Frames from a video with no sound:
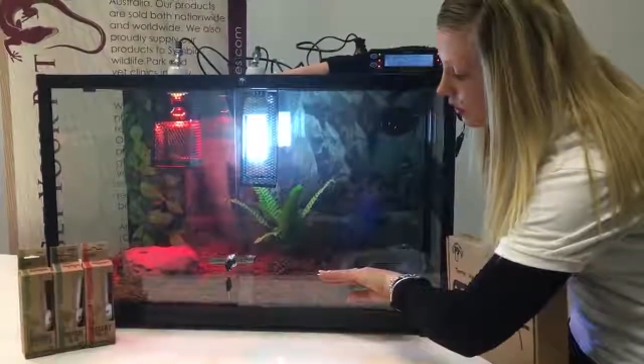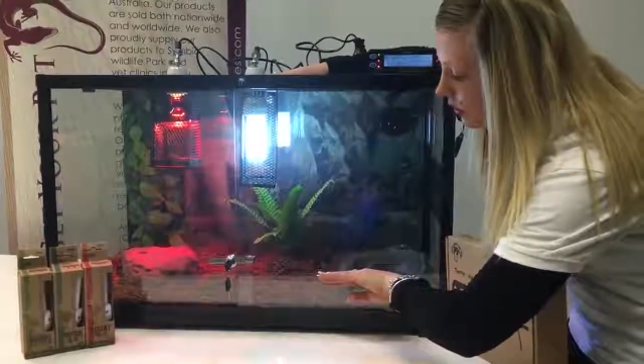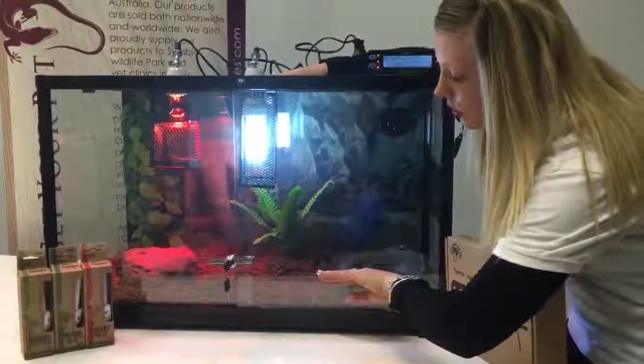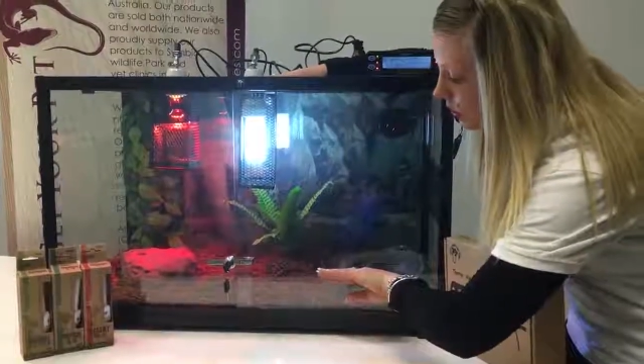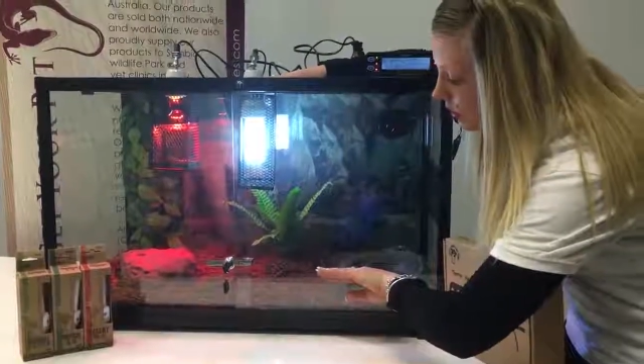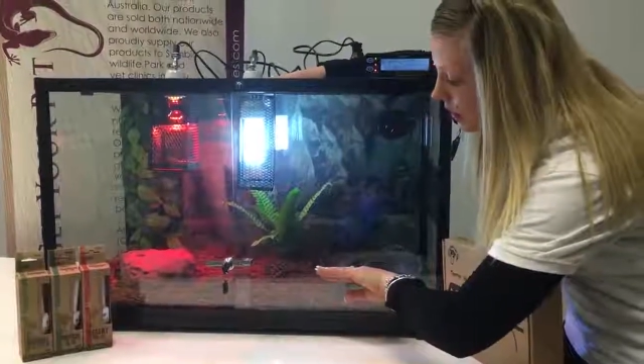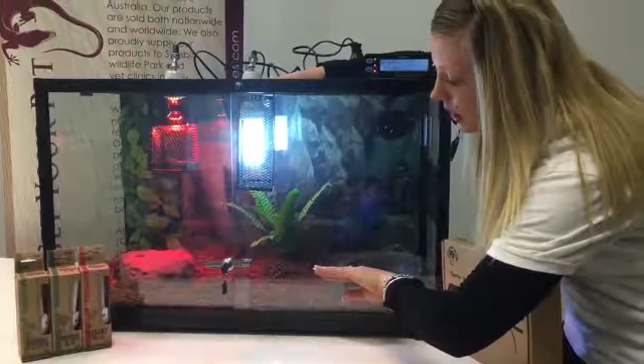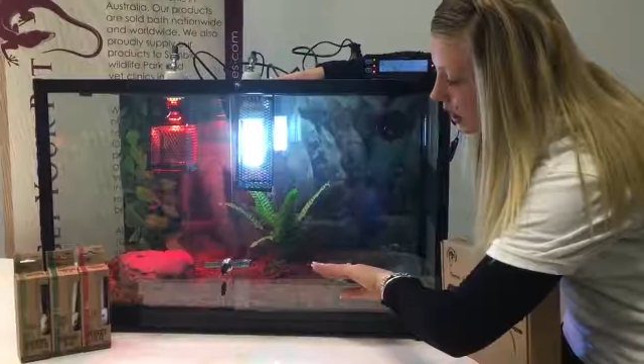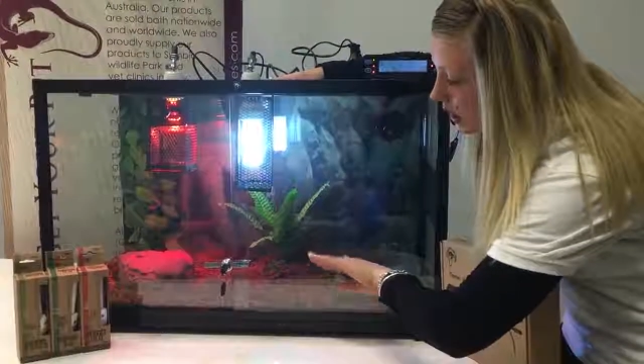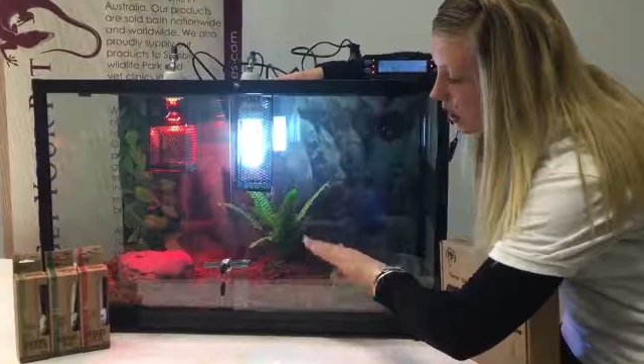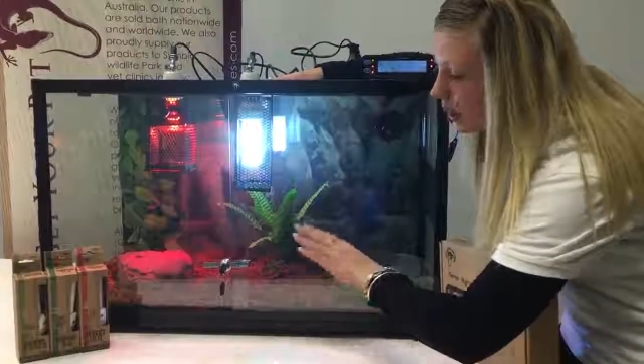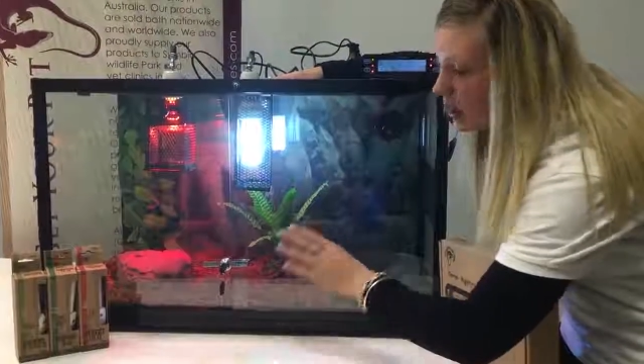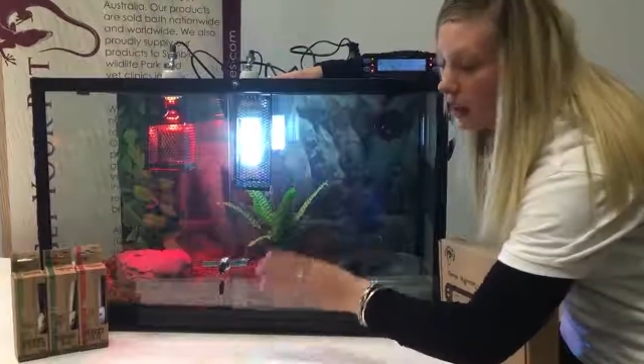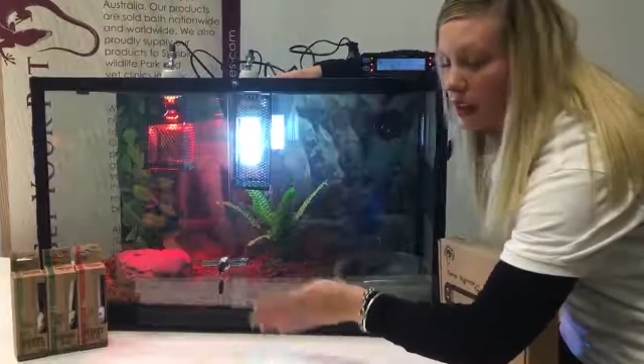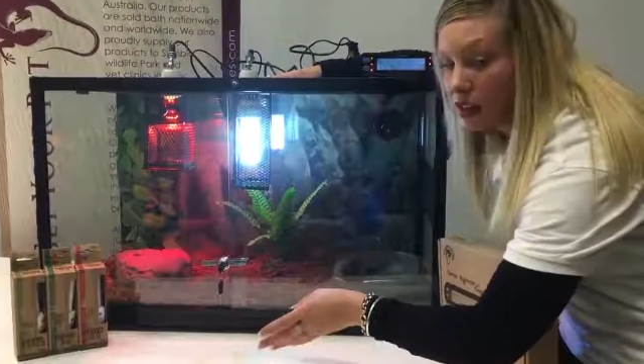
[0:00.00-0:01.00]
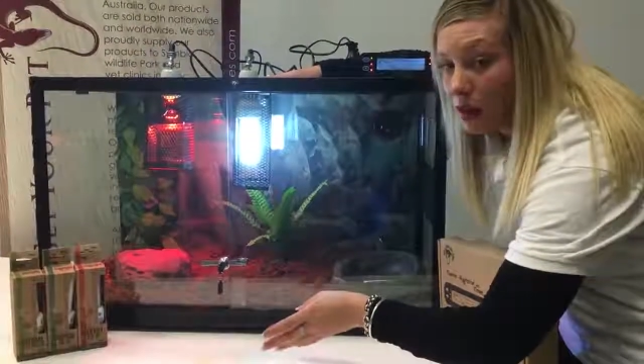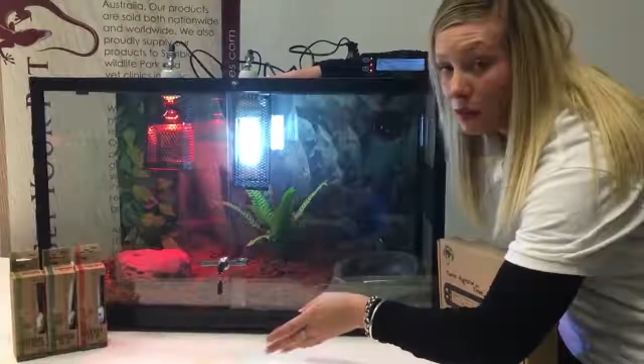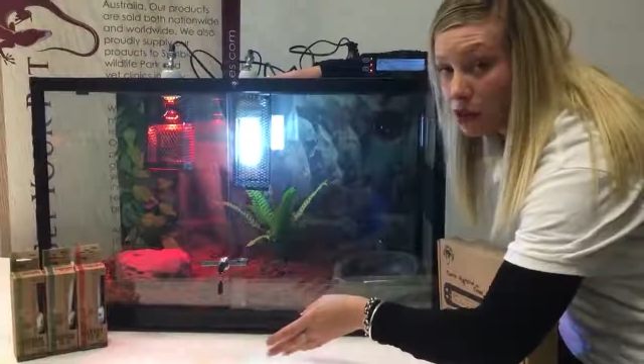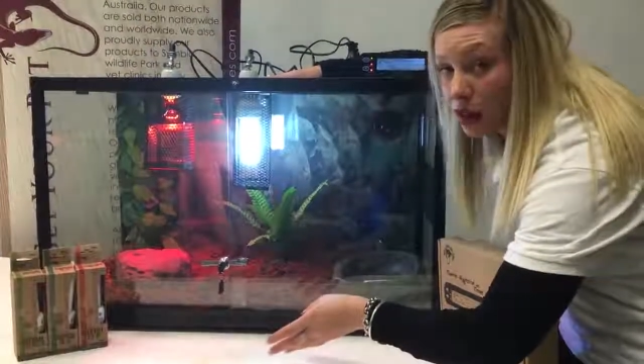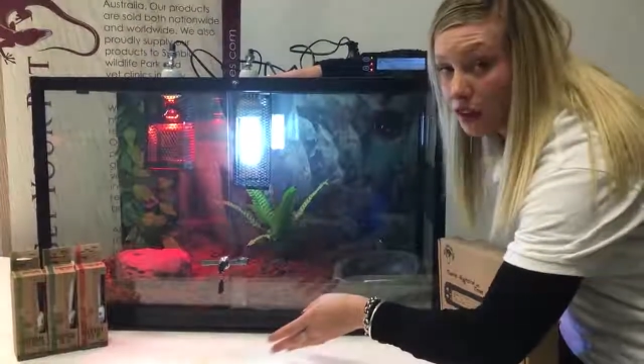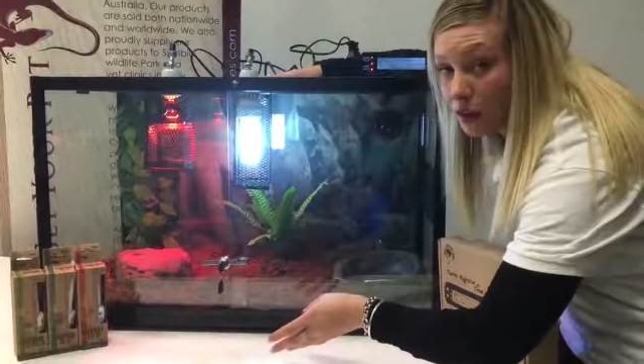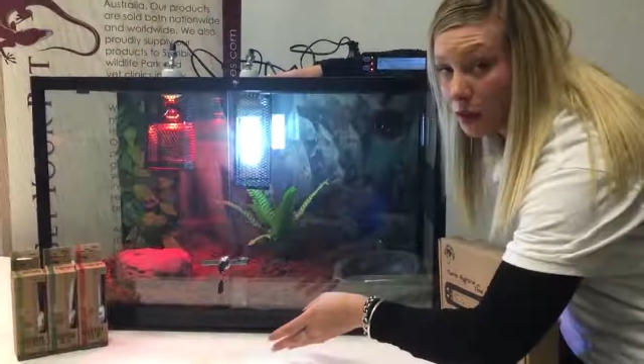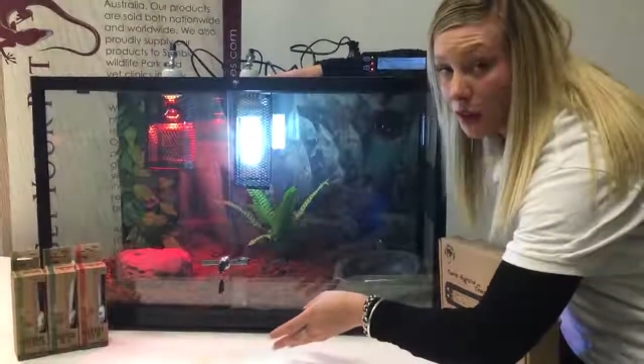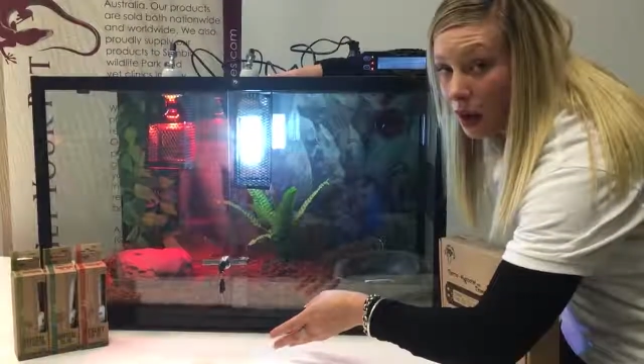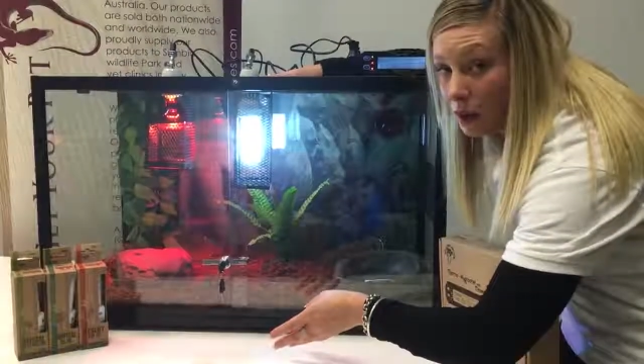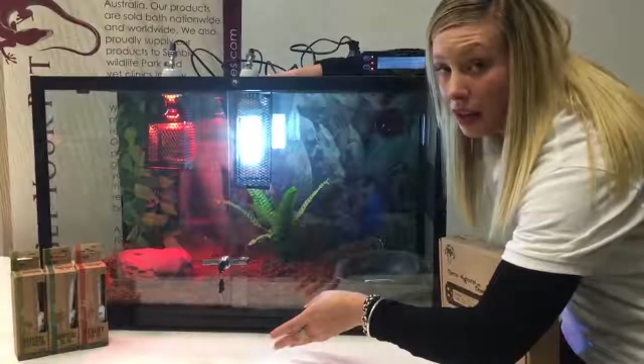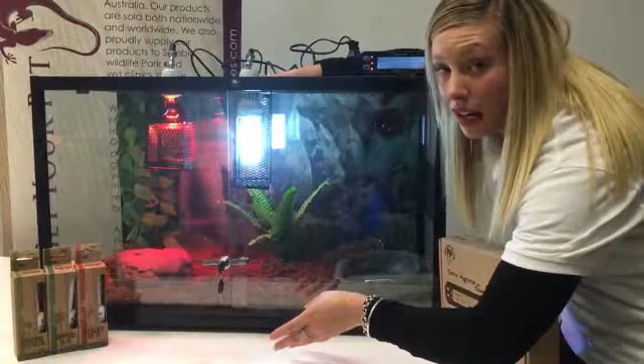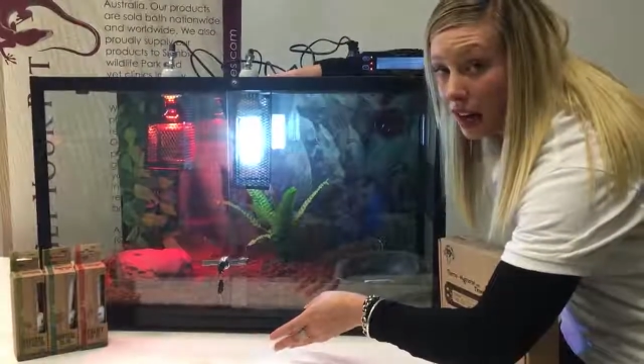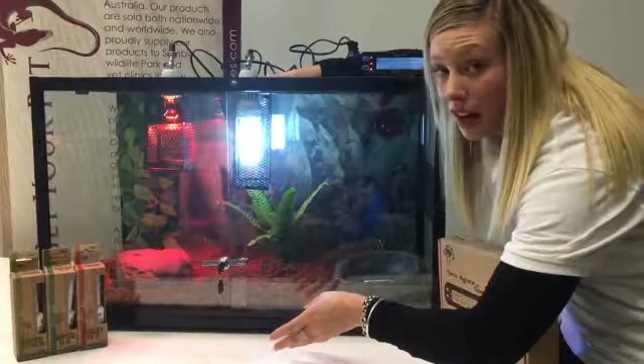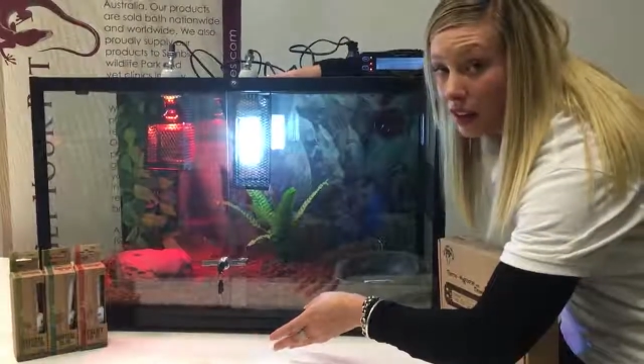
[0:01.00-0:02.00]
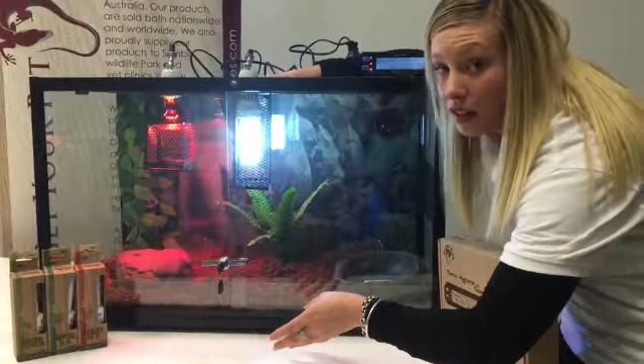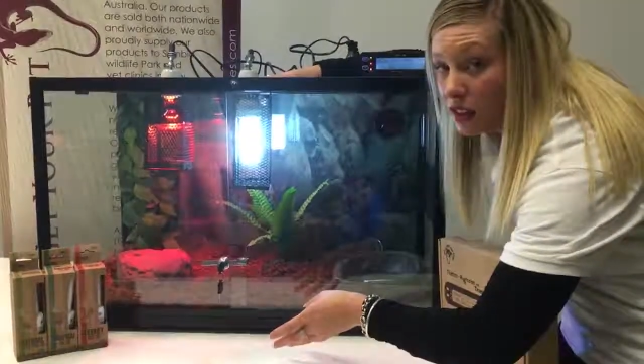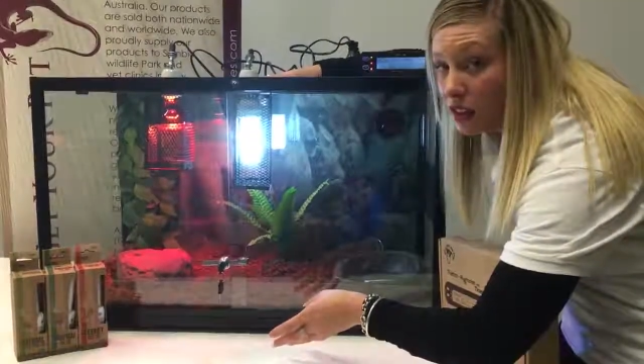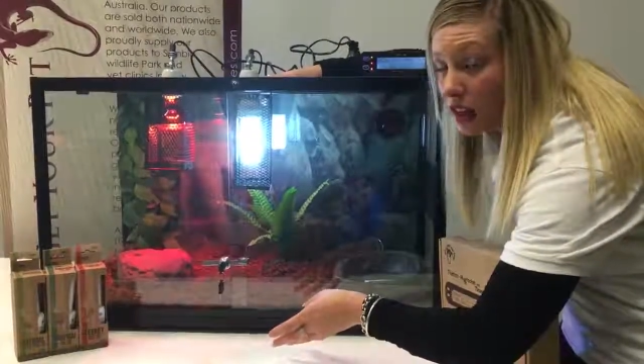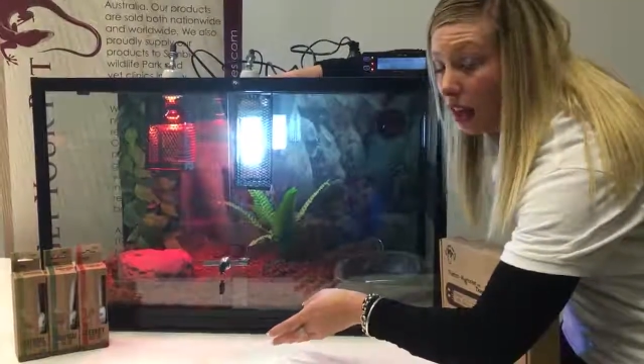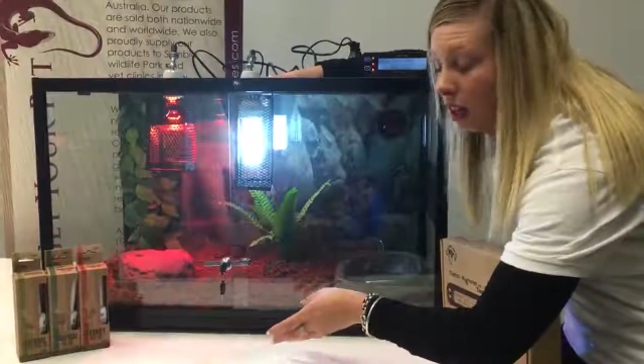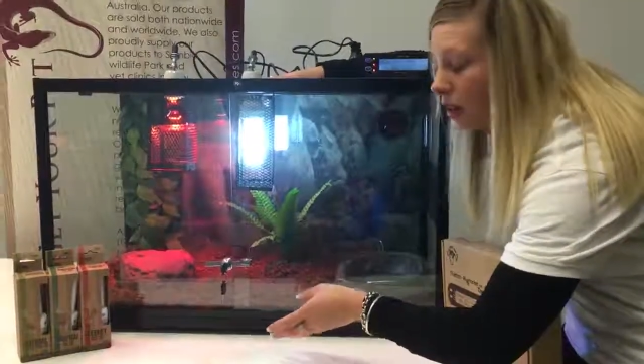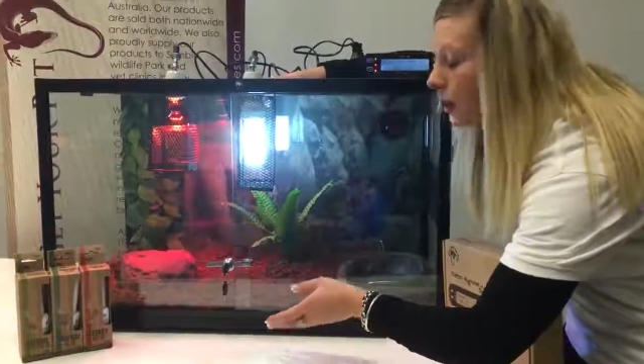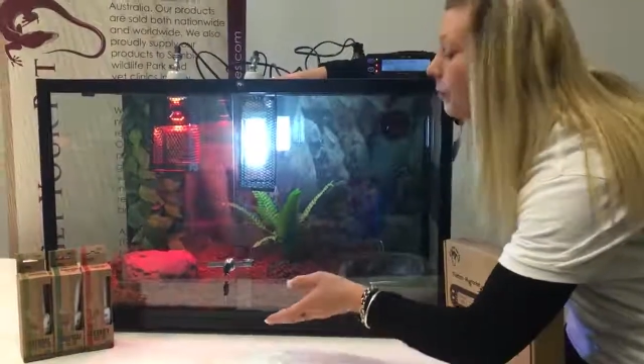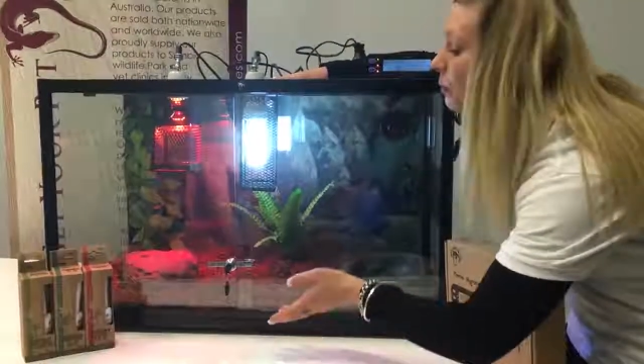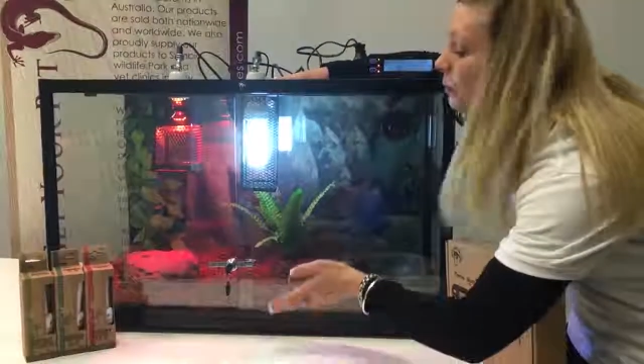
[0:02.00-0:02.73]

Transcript: from the substrate from coming out of the tank.